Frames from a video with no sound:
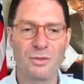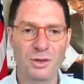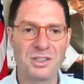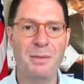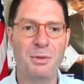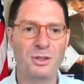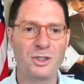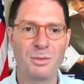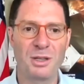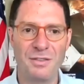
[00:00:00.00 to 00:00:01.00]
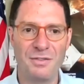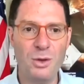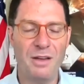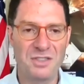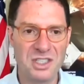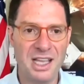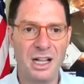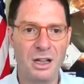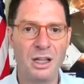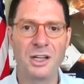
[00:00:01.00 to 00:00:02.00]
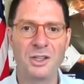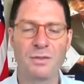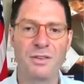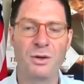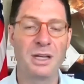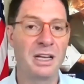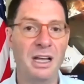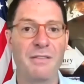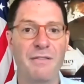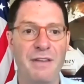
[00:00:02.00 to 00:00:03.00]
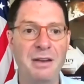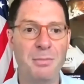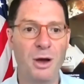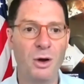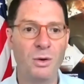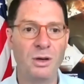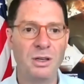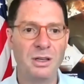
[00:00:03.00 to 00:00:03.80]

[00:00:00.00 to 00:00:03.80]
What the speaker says: So for example, Jeremy, if you have Zelle on your phone and I have Venmo,